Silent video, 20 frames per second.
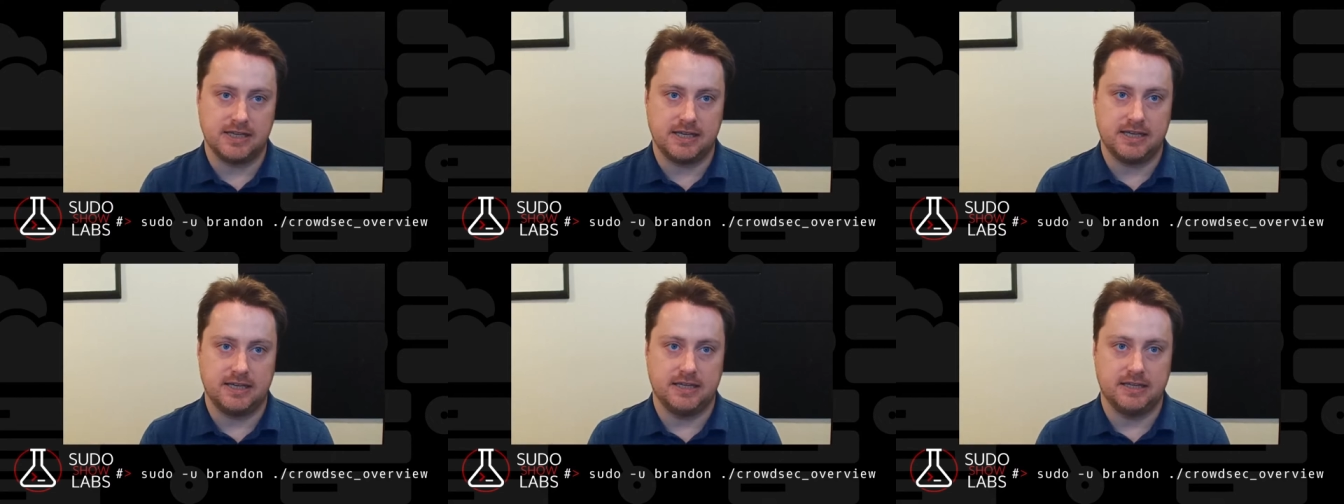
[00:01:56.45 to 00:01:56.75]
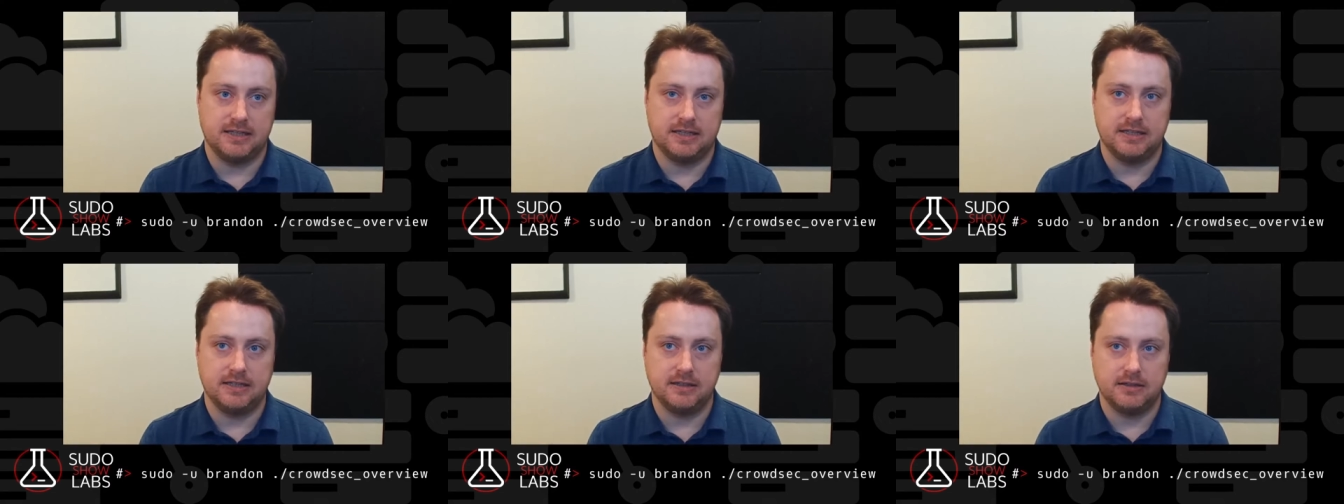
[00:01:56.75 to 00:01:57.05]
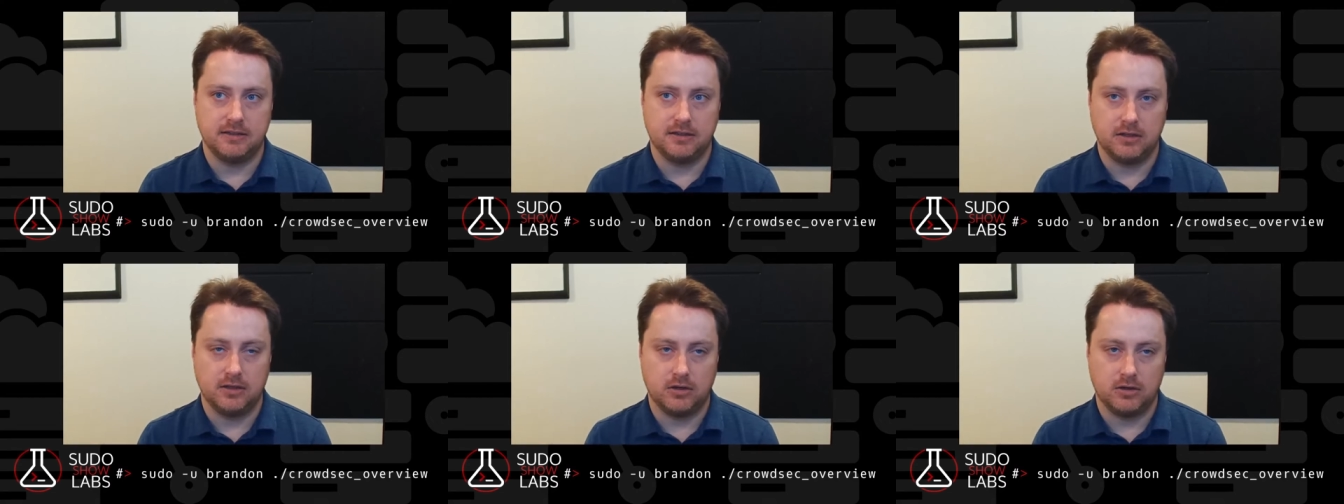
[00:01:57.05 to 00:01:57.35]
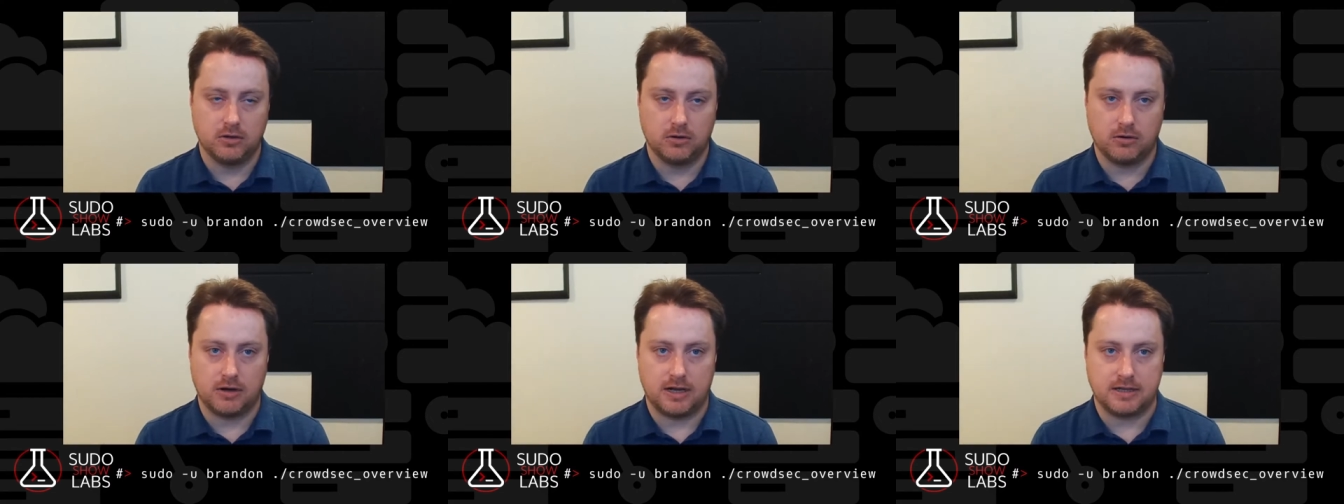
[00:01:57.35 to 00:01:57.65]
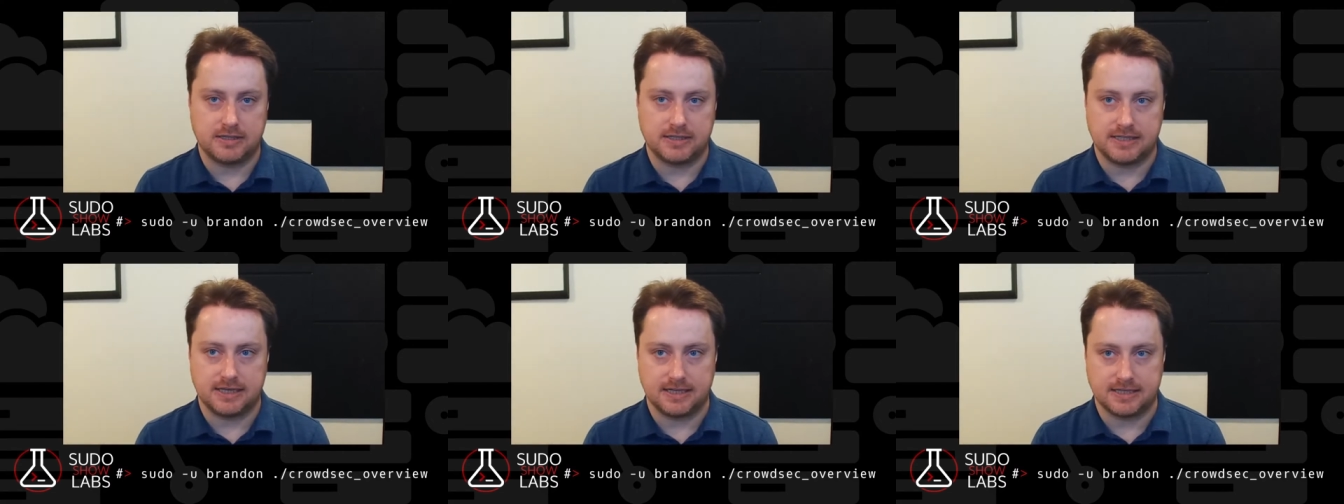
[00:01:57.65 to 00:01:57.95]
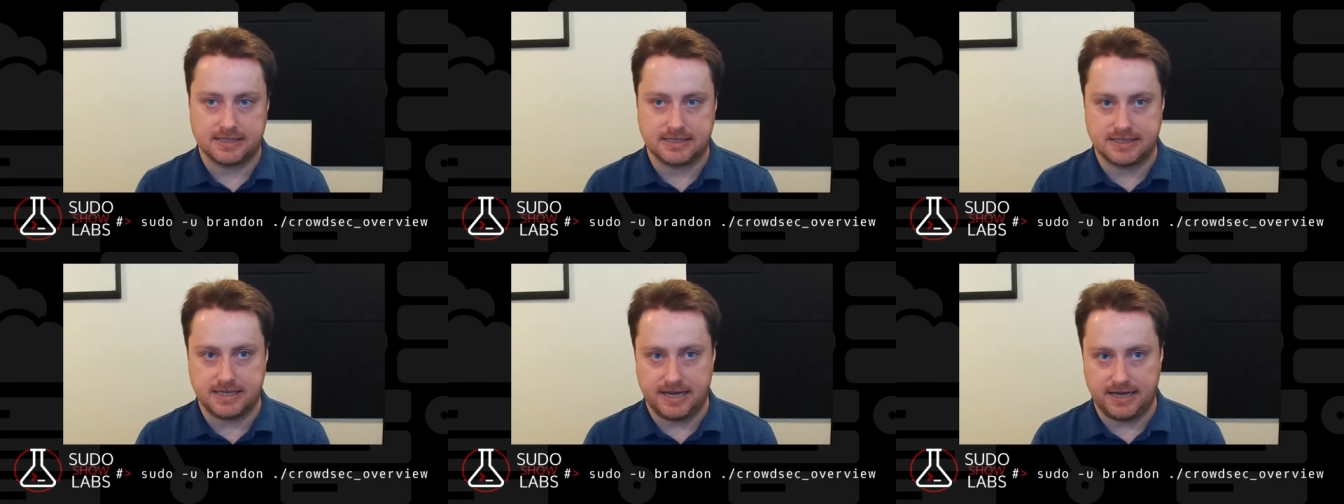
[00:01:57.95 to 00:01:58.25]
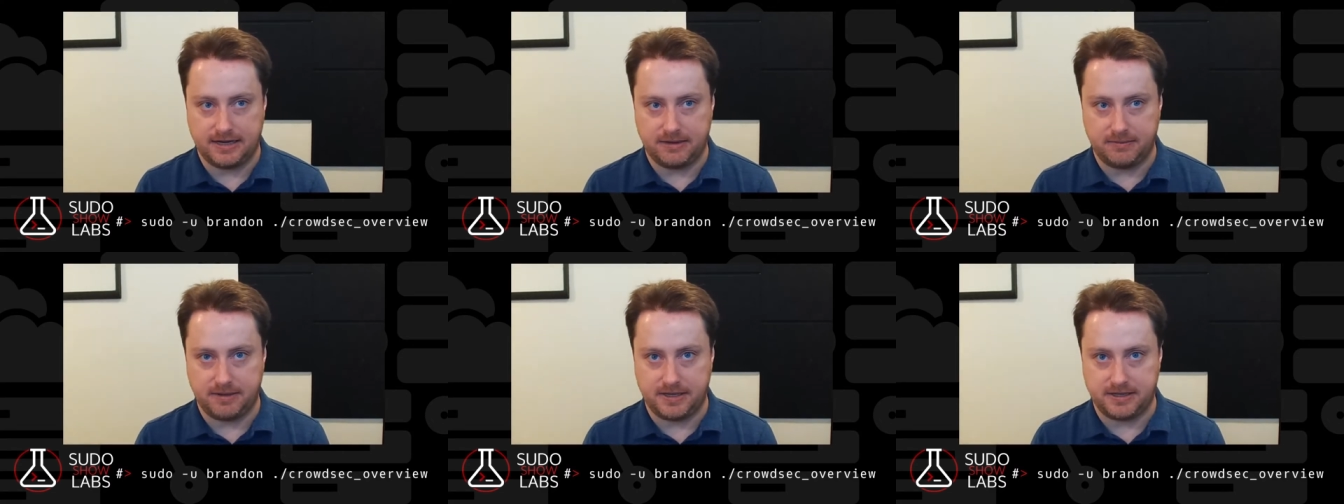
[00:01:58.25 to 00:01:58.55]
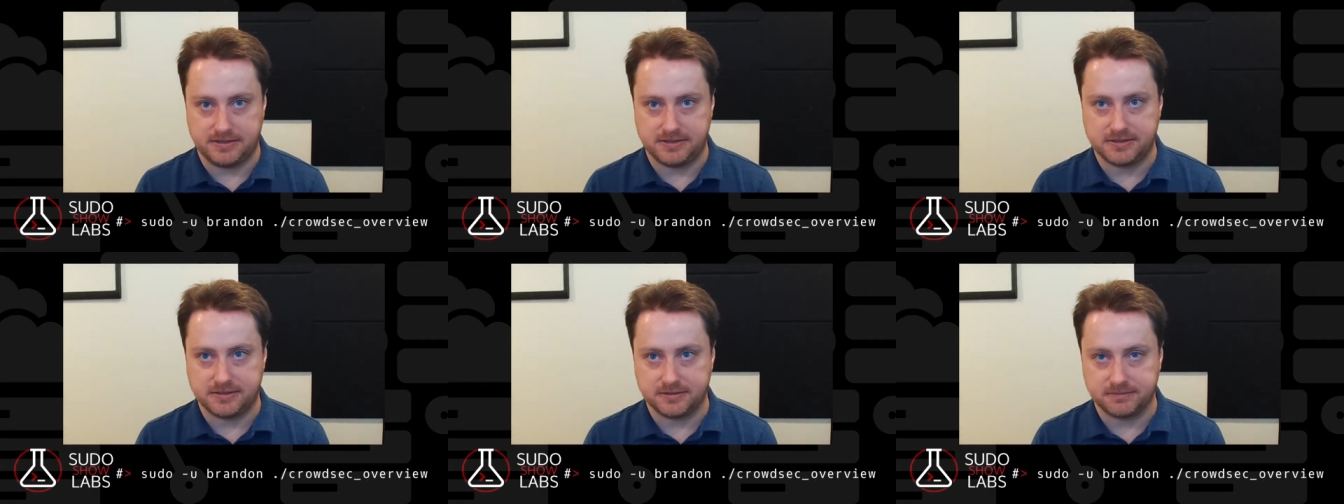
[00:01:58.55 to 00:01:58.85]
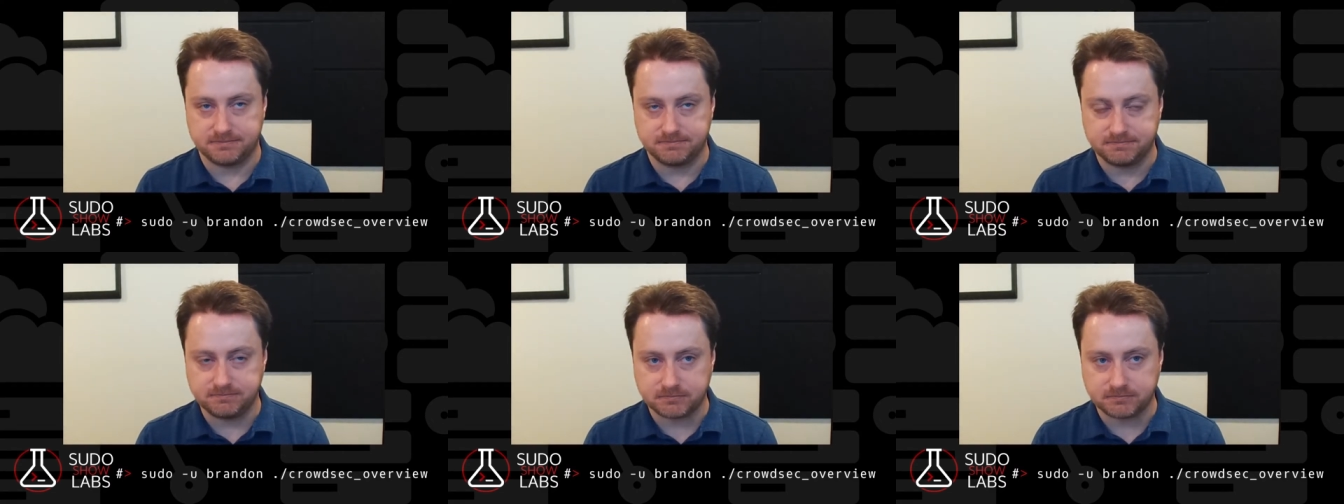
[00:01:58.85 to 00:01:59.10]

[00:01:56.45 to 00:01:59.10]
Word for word: in CrowdSec's database.